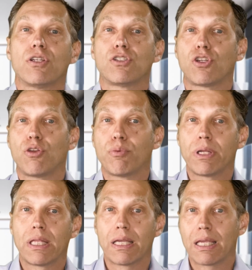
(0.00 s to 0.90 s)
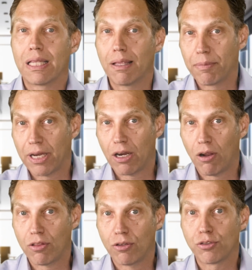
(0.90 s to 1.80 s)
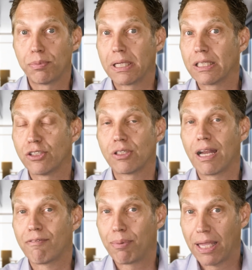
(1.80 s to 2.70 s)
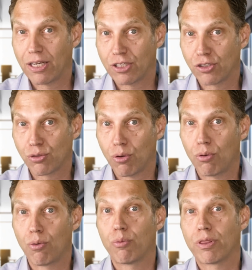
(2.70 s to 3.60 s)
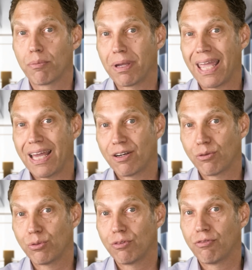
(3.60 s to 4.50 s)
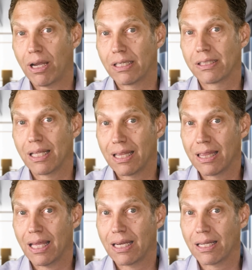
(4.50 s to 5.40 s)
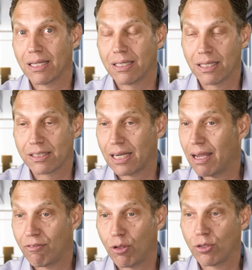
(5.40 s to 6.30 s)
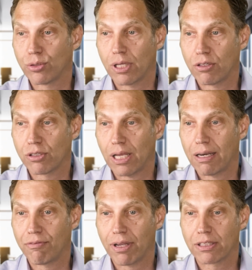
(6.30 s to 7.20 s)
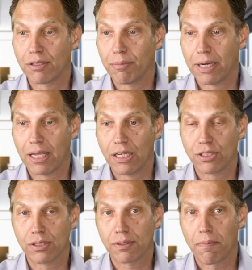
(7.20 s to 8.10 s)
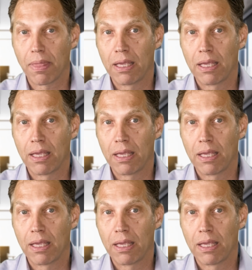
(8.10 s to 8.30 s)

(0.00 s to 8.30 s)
So you really eliminate all those, because you can have pain control with a mechanical device that doesn't have all those other side effects of the medications.